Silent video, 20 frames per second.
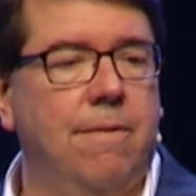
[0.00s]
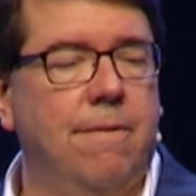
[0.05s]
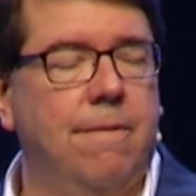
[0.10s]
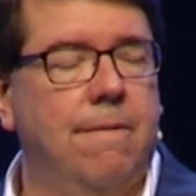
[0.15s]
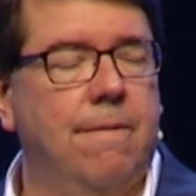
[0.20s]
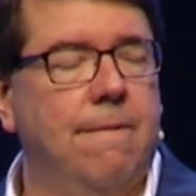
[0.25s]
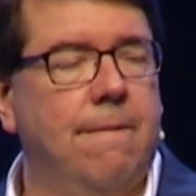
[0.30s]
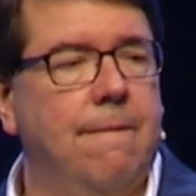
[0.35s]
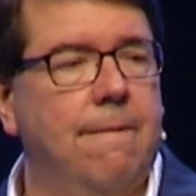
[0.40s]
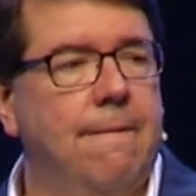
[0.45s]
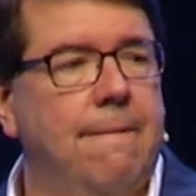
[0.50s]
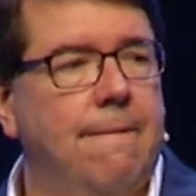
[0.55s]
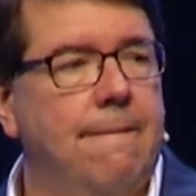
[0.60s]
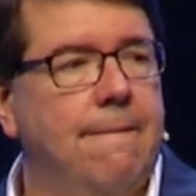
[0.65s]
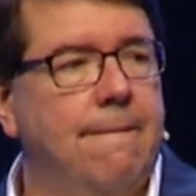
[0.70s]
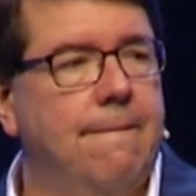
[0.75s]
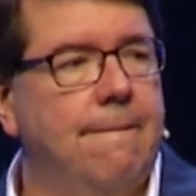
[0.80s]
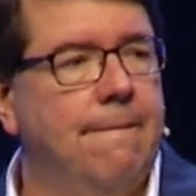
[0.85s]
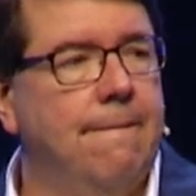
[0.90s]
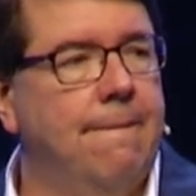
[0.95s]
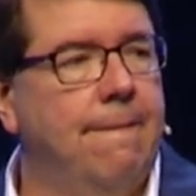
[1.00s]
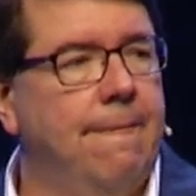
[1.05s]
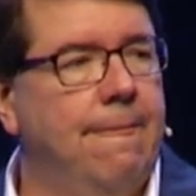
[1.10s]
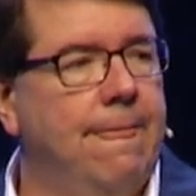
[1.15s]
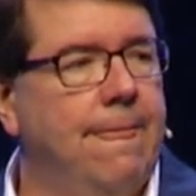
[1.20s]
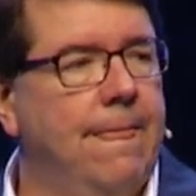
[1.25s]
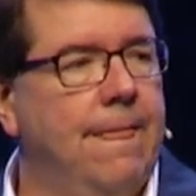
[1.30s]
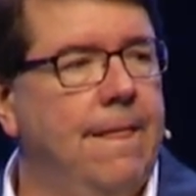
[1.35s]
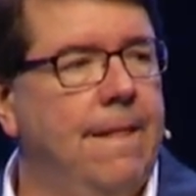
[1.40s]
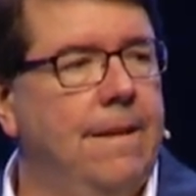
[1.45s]

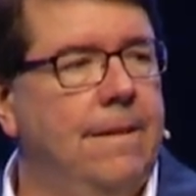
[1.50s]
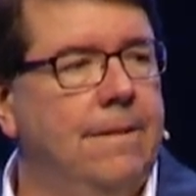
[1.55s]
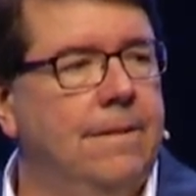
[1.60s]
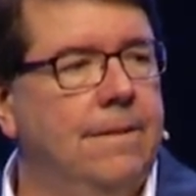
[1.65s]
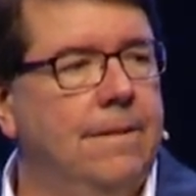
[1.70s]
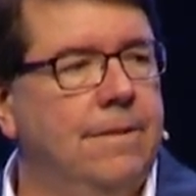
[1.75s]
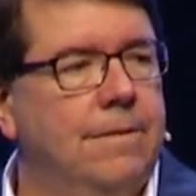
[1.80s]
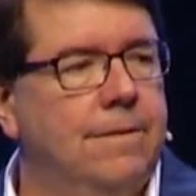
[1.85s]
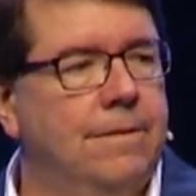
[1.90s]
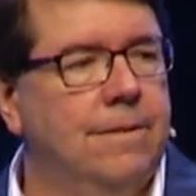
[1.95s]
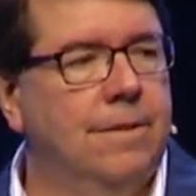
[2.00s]
Nobody speaks.